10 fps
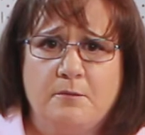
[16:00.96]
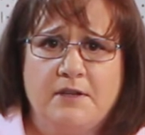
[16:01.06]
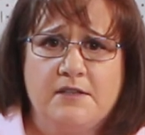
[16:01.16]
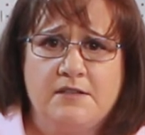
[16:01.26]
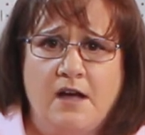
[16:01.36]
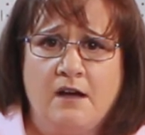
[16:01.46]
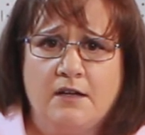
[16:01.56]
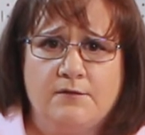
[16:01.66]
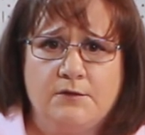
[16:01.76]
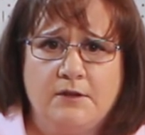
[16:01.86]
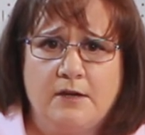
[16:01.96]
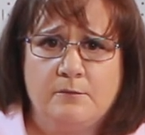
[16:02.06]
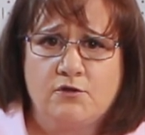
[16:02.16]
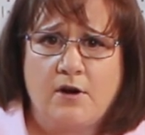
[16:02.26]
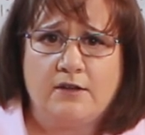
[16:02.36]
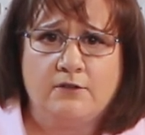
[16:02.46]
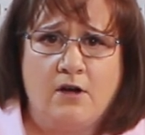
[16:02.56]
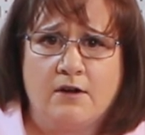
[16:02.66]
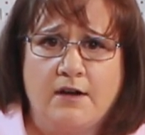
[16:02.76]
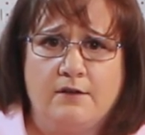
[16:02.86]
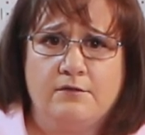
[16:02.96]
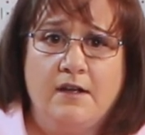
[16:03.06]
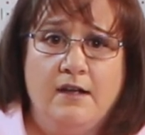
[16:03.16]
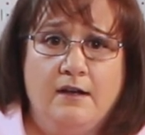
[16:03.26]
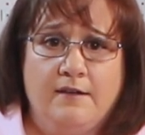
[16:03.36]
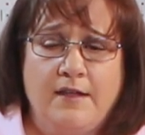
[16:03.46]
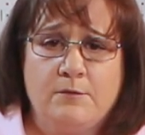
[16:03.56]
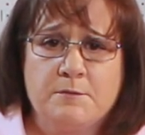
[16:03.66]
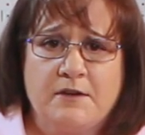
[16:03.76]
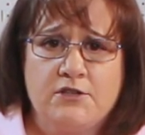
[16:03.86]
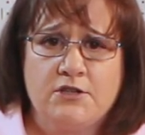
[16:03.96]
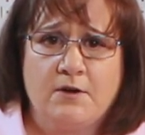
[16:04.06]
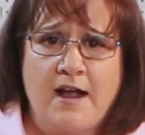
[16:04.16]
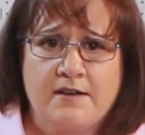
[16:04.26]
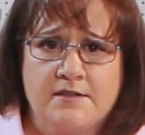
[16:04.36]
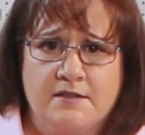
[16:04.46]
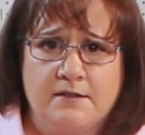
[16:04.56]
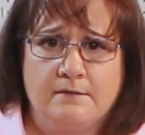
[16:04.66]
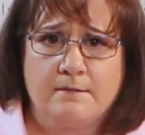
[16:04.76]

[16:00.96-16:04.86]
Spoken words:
big dunk if you let them dry long enough, and that was by sheer accident.